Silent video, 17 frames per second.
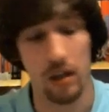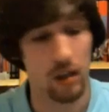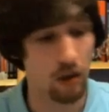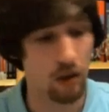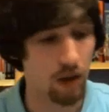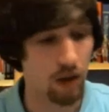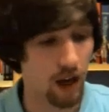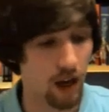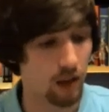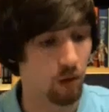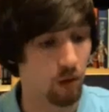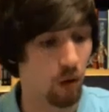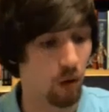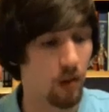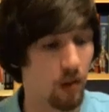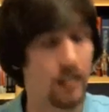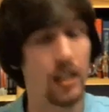To do that, you
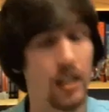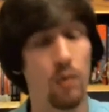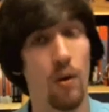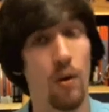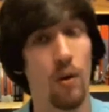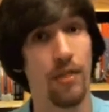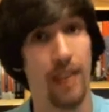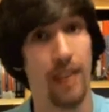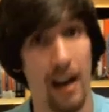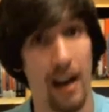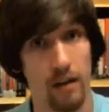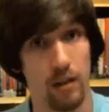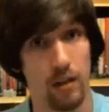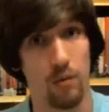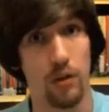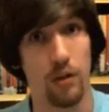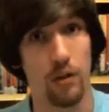roll a
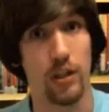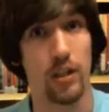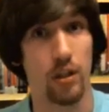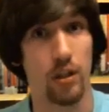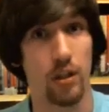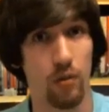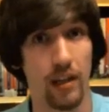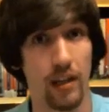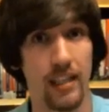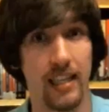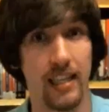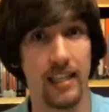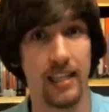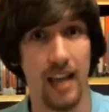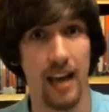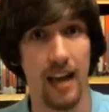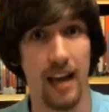D1000, which is 3
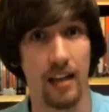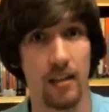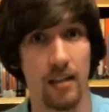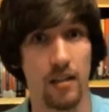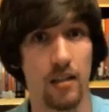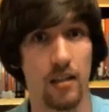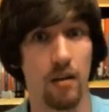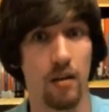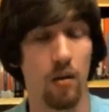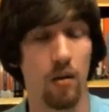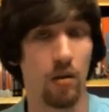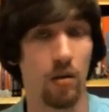D10s.